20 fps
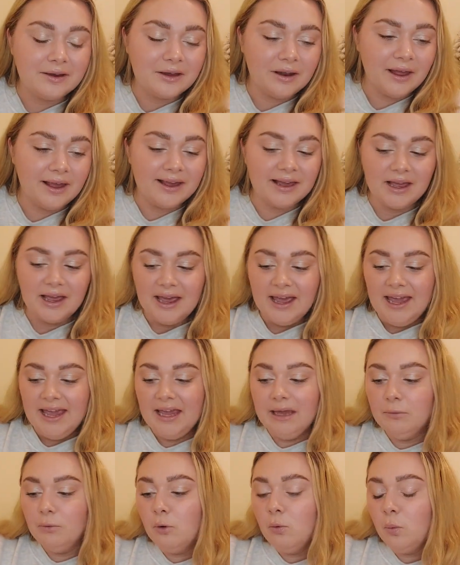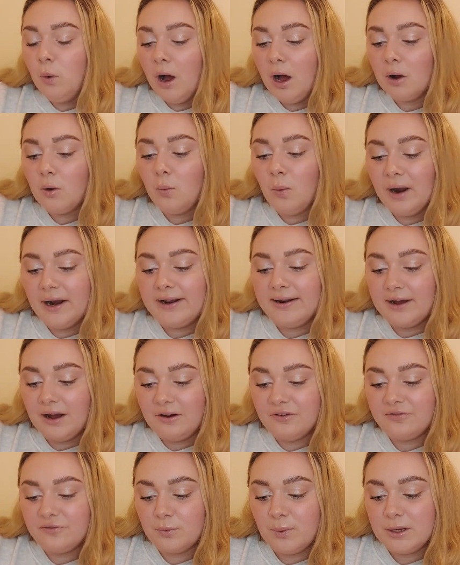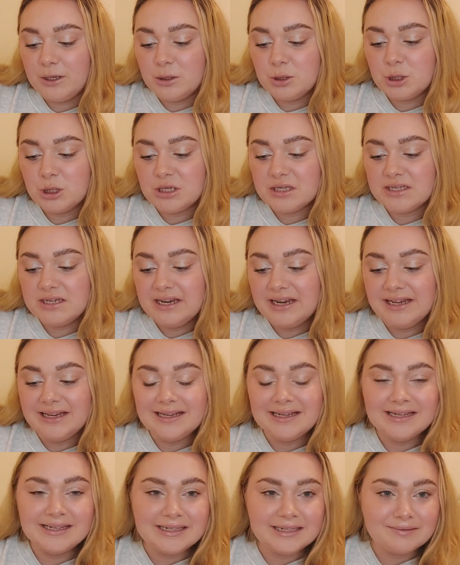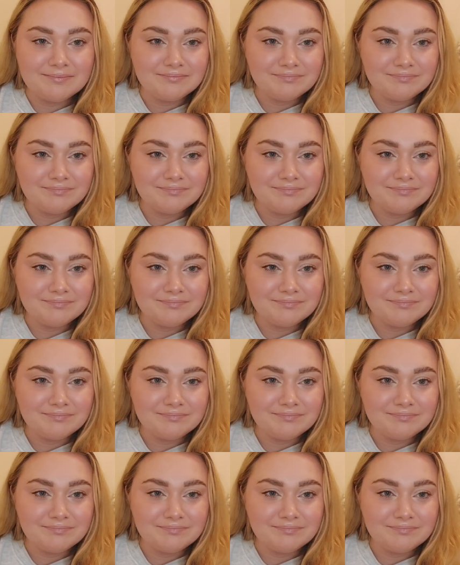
Like, it will work well enough when you just need